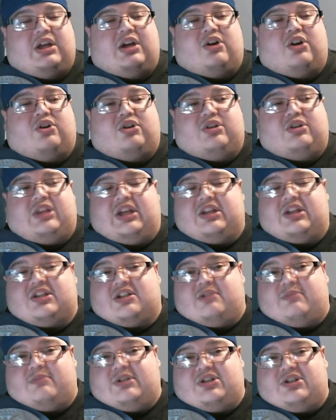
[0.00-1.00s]
Or you think it's
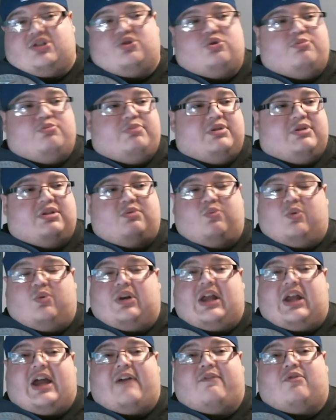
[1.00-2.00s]
going to be stupid?
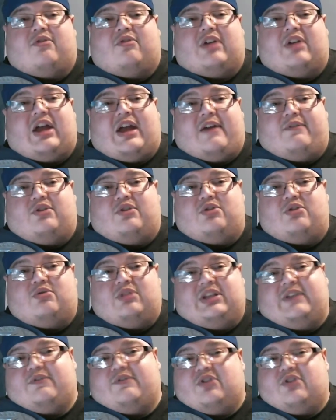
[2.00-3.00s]
Whatever have you.
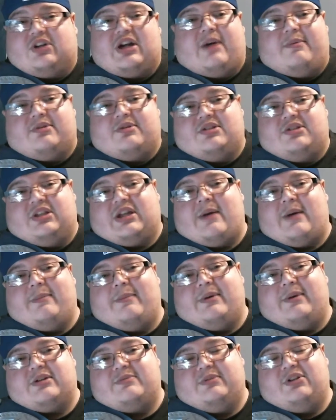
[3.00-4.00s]
Leave your comments in the comment
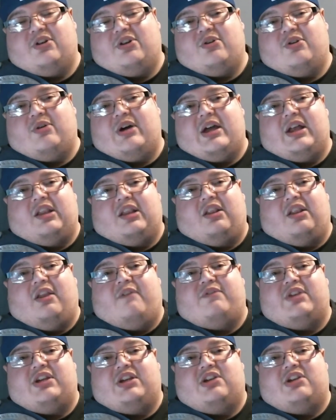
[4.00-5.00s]
box below. I love
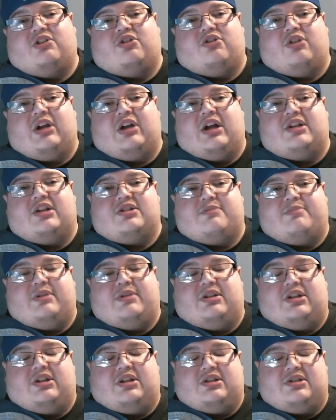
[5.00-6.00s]
to hear your guys'
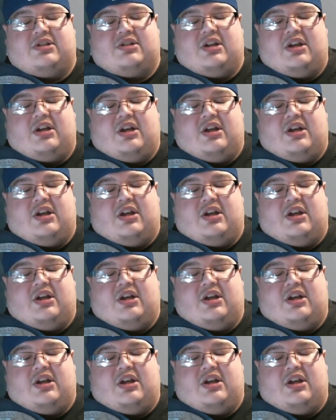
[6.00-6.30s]
opinions.